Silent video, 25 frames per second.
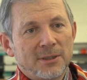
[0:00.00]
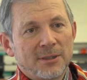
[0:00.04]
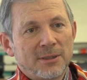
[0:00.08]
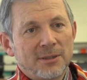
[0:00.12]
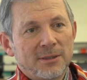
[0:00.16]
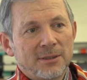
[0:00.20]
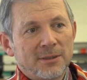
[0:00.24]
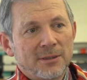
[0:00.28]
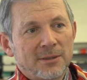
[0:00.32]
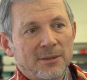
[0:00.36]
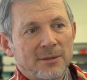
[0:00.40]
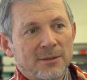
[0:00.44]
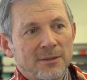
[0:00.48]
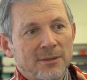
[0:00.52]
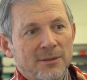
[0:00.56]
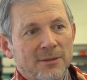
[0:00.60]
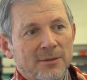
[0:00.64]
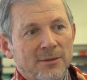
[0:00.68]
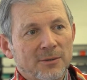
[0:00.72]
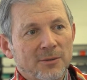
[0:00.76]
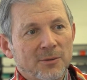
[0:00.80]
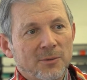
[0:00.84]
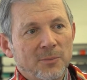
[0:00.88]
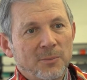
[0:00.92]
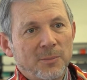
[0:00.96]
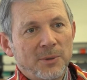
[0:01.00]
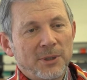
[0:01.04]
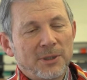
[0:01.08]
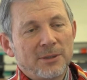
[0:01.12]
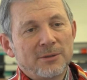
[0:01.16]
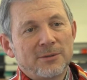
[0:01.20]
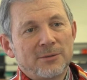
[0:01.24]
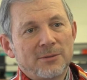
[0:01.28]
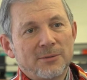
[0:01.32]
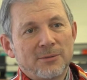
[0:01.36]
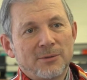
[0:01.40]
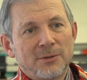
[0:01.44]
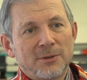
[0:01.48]
uh, compared
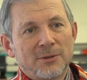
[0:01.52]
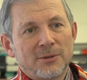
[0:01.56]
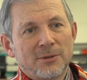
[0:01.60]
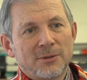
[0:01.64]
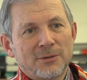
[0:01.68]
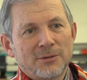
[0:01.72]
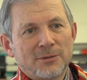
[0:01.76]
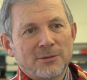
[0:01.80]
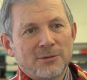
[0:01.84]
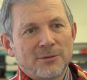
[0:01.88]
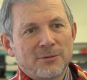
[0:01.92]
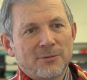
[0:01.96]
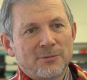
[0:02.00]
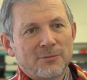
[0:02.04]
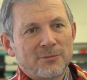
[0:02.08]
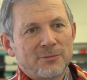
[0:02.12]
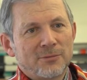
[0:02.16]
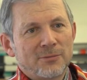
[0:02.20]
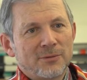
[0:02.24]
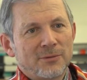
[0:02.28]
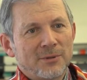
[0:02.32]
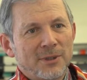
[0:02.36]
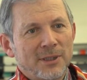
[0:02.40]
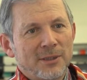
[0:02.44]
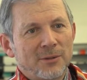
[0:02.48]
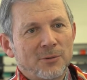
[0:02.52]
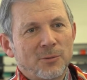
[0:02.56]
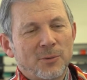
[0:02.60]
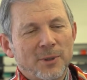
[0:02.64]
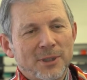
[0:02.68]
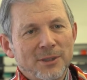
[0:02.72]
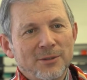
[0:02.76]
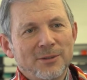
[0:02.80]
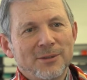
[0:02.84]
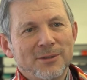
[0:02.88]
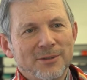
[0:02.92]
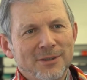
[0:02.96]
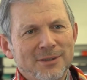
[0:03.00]
to the cost of
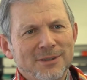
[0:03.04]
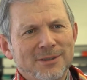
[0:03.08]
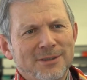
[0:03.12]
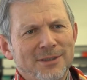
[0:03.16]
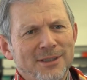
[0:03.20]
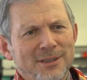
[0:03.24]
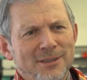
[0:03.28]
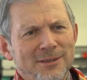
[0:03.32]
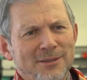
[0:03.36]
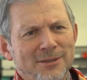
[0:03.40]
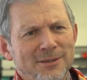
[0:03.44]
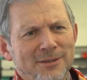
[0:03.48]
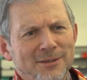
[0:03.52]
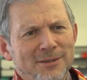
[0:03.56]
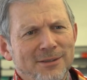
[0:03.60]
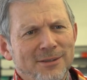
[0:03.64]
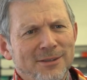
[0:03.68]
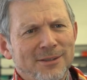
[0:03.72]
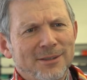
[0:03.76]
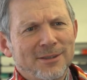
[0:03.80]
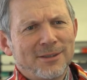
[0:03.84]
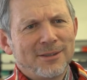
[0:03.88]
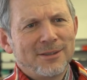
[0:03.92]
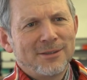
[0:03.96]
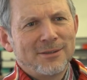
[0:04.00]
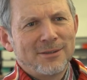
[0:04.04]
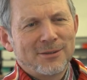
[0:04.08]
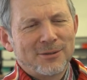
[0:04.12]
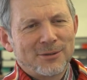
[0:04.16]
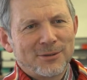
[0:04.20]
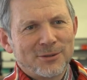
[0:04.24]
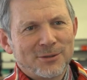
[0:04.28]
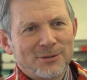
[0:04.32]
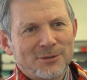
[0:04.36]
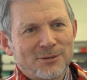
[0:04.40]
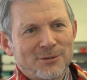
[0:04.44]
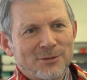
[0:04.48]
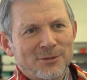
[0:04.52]
acquiring this data, the
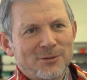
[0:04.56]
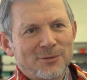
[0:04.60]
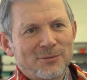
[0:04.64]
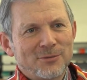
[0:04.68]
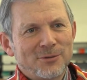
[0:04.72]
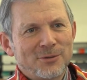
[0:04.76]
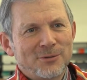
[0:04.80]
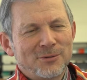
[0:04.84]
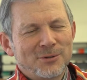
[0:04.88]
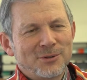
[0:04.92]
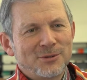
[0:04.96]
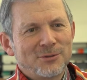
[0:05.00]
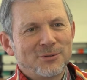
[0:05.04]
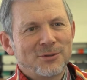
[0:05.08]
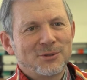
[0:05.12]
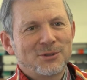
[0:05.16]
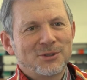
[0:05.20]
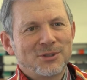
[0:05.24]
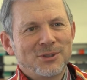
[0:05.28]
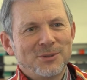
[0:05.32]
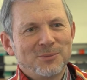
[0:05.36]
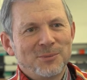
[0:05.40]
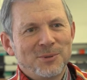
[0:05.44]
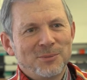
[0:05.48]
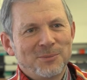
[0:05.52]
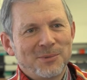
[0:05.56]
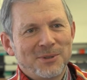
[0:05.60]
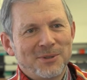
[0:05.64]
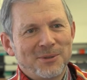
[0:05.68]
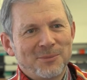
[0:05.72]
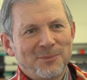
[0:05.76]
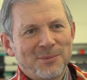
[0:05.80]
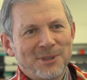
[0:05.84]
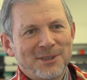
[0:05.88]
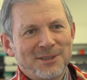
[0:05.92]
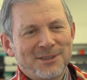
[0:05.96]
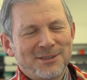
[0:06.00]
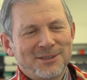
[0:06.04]
cost of a research team in
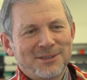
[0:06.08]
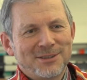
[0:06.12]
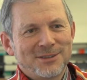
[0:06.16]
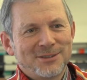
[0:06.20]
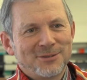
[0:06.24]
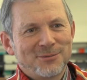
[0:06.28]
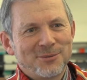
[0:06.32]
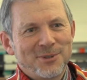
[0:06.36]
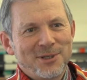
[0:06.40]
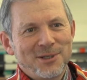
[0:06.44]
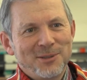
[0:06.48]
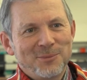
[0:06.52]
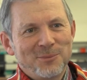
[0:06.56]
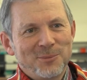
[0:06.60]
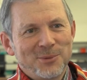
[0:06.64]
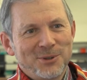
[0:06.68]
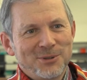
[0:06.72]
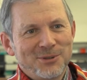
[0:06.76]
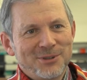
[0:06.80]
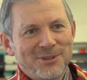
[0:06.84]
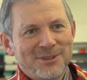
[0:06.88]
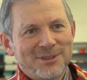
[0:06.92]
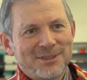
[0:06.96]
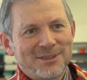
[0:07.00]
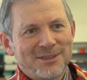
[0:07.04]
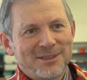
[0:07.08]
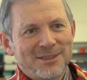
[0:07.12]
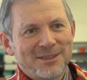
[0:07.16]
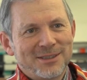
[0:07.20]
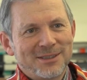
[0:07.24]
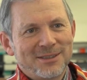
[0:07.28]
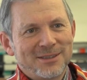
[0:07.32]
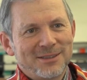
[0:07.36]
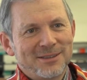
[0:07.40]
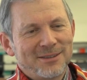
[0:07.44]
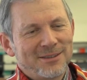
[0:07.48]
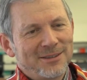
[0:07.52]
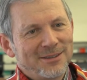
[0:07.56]
mathematics is really modest,
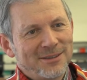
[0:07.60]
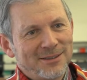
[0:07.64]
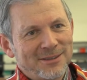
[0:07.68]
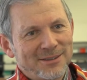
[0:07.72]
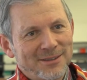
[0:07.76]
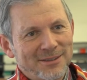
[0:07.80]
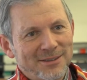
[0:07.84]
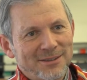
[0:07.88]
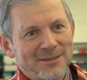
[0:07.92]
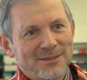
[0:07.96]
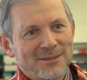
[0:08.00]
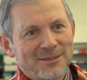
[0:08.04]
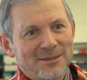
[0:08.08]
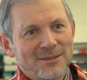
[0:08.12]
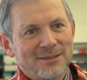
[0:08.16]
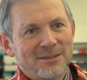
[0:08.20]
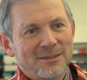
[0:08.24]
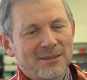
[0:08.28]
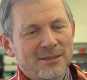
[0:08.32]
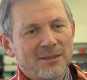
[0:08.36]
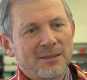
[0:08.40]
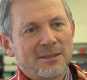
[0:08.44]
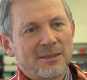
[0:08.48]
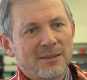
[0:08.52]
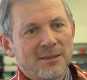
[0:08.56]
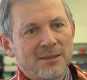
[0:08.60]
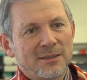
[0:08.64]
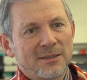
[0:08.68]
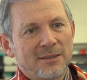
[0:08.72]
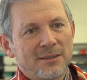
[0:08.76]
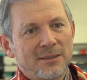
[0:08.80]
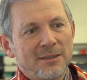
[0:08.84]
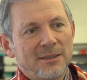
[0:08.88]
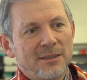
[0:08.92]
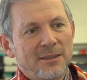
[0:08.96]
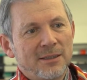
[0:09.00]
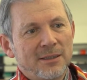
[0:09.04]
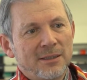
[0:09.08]
and uh, the uh,
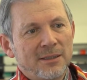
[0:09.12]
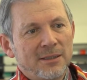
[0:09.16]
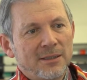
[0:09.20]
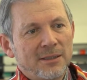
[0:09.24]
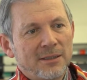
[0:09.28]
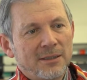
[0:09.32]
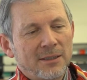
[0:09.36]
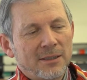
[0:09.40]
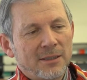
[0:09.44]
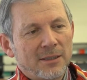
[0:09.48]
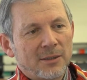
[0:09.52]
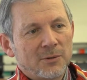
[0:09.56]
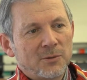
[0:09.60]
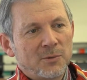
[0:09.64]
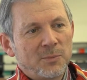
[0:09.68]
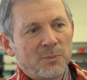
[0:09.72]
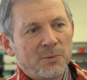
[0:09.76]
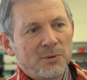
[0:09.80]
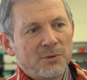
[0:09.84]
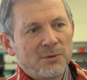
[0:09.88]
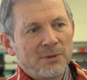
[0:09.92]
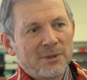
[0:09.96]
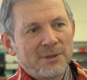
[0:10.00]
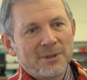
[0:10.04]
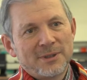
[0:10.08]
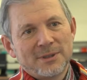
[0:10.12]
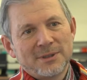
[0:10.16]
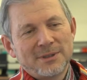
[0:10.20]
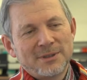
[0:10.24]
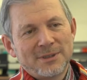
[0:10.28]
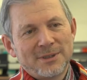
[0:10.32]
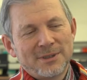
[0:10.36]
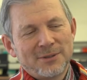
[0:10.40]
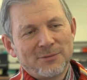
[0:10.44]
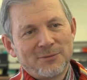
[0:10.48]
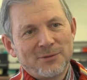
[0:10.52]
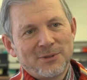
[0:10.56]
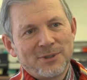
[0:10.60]
output and the
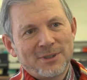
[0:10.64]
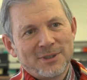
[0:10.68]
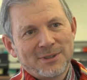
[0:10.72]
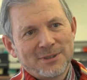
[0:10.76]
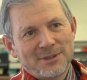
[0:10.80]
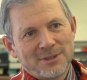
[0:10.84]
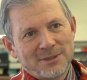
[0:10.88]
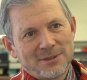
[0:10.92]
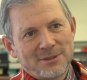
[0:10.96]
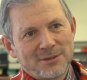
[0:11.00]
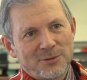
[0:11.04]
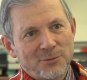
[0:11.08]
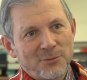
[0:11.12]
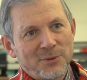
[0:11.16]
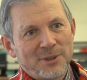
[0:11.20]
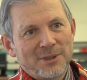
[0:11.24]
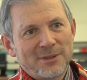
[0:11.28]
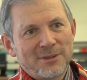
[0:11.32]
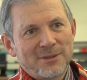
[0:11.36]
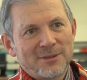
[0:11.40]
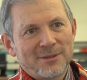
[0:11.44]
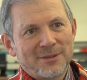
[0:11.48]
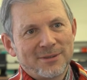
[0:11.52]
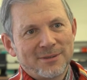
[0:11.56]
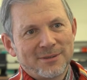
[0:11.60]
significance is great.